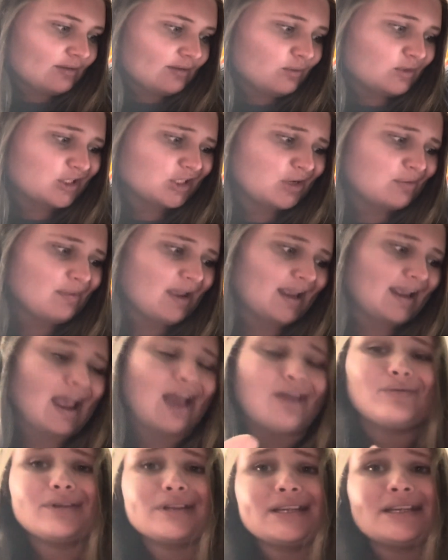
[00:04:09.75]
which can make
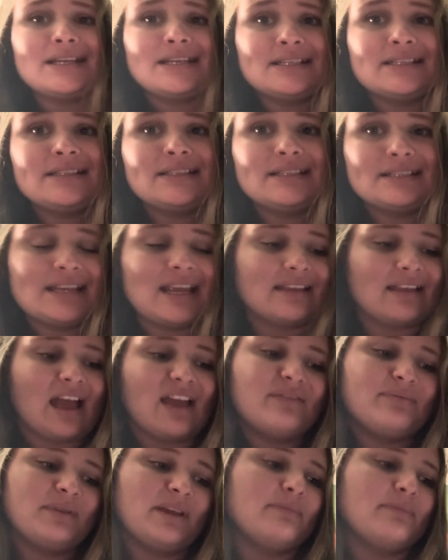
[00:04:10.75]
everyday
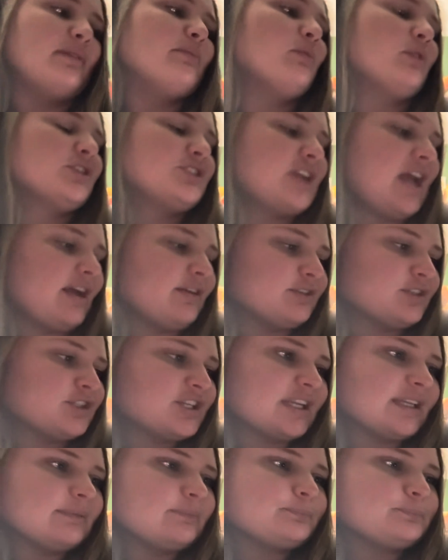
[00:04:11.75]
life be a bit more
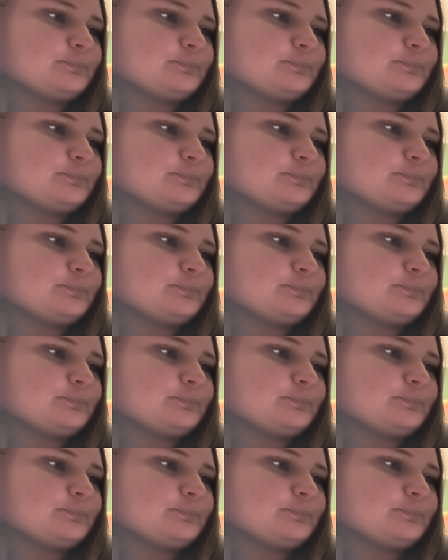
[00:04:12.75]
challenging.